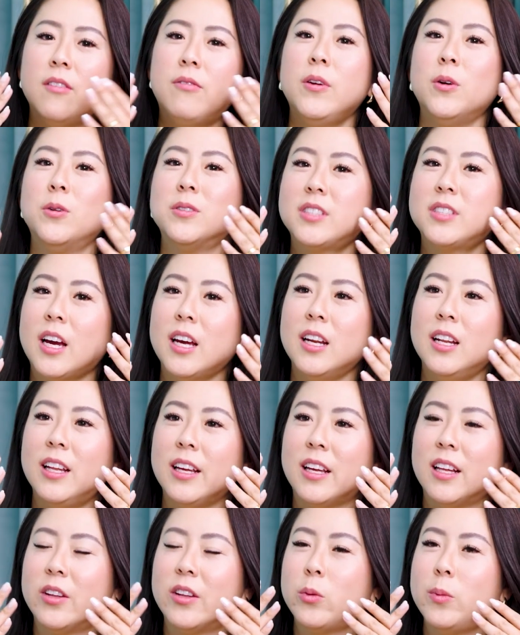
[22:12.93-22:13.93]
it feels kind of
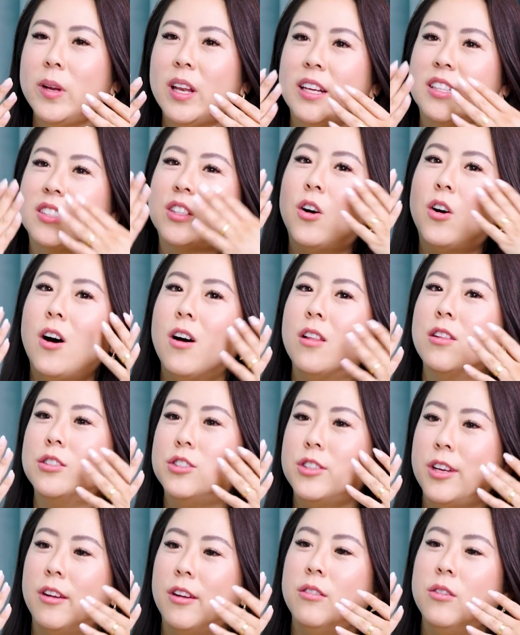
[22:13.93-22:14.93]
like a little bit like
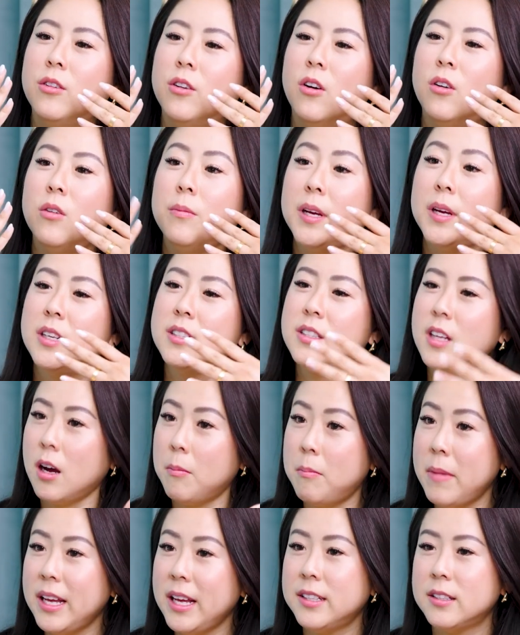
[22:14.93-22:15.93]
collagen, you know. And because
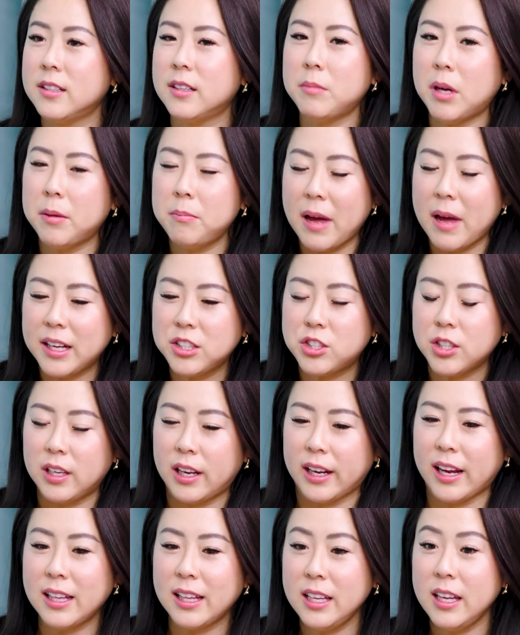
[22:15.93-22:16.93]
imagine,
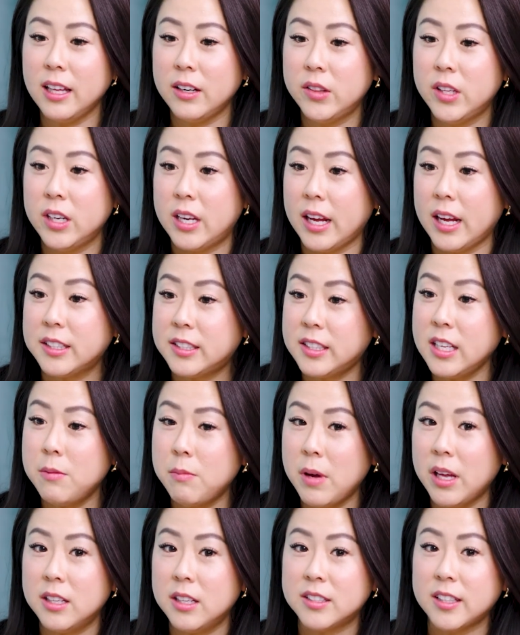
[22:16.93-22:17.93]
like at the end of the day,
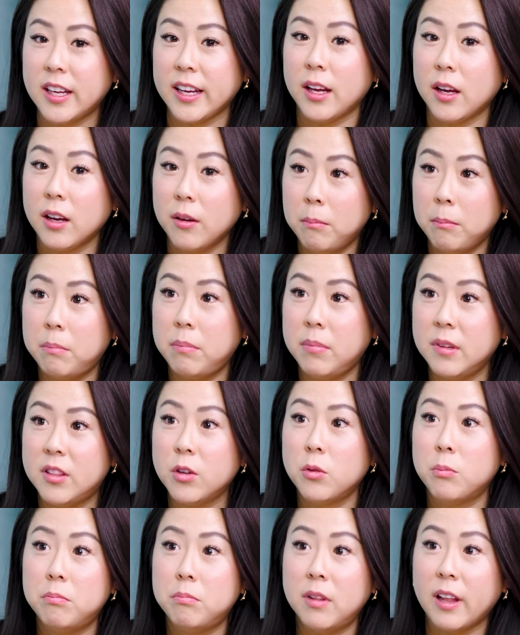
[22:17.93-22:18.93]
it's like
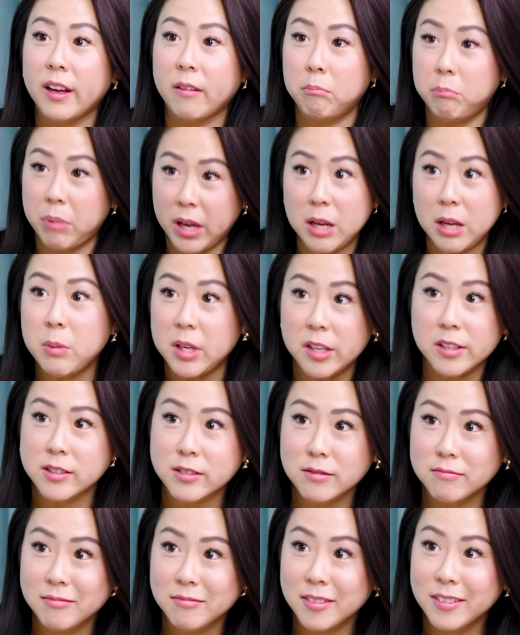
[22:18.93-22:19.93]
they're like
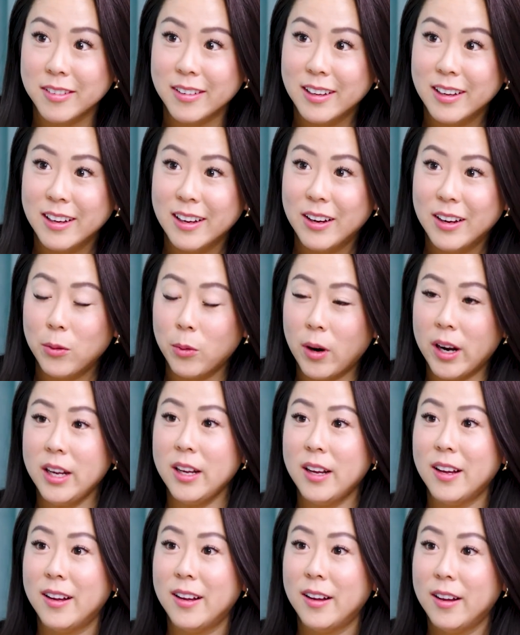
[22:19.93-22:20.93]
babies,
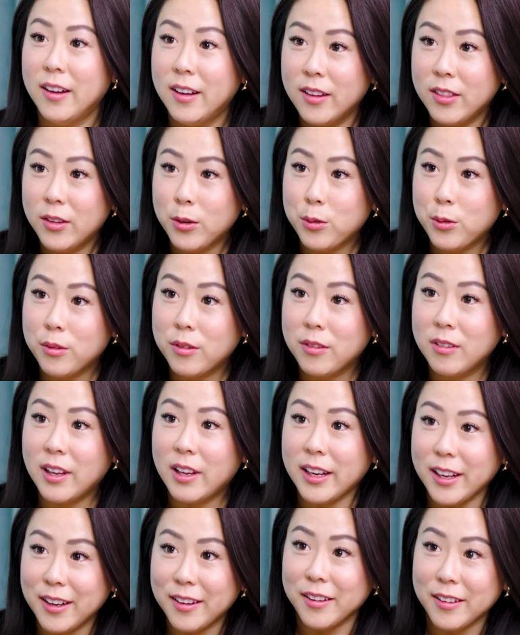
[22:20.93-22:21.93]
right? They're
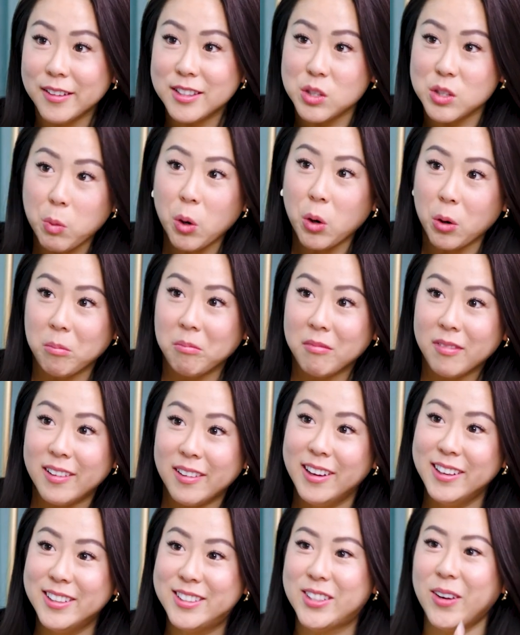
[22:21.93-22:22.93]
like,
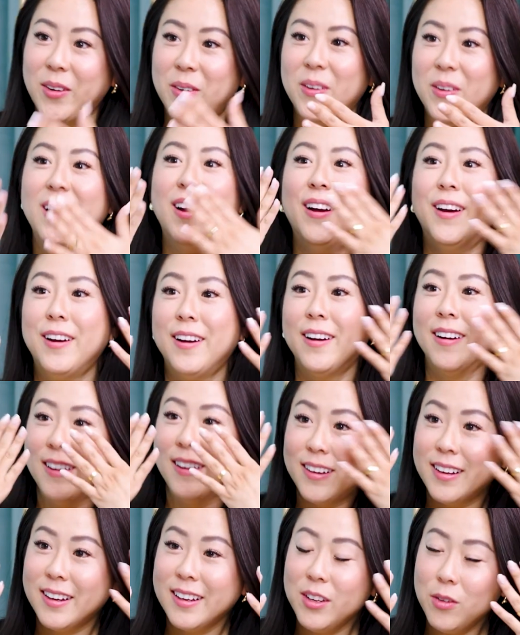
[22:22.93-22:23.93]
so,
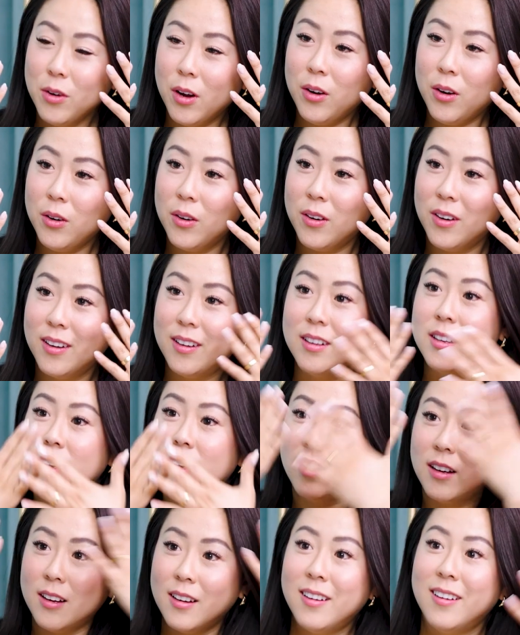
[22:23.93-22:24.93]
you know,
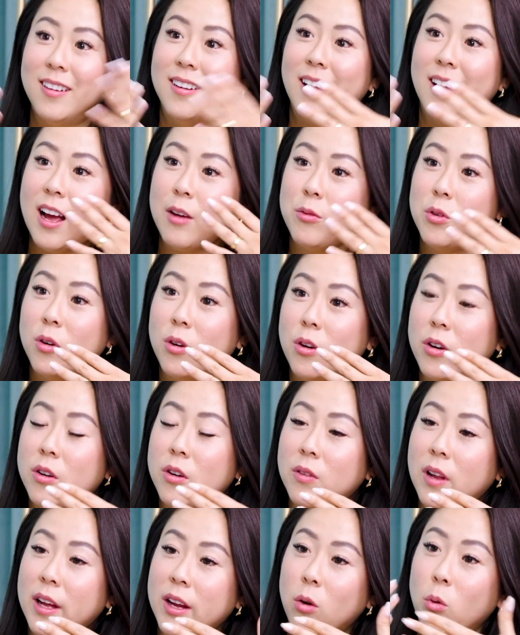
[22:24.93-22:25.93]
have you heard
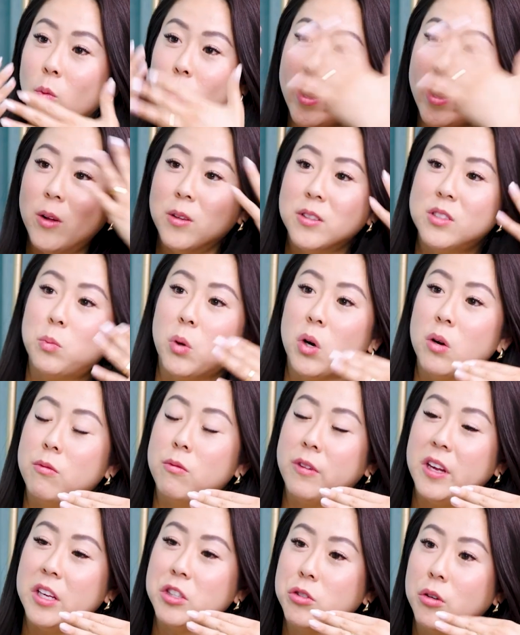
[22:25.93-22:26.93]
of like whale
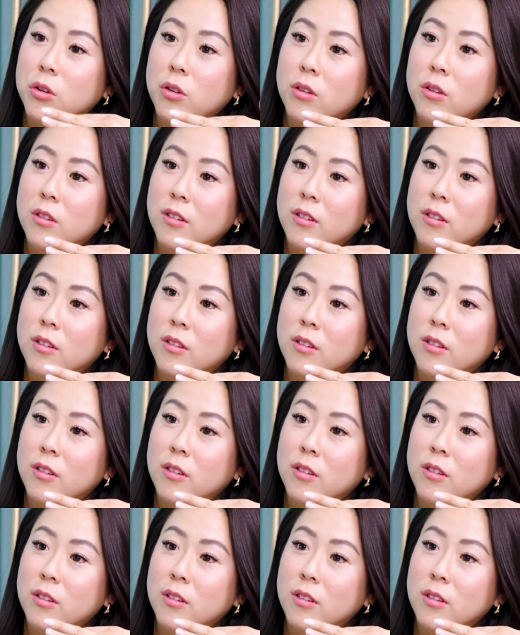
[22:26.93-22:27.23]
facial?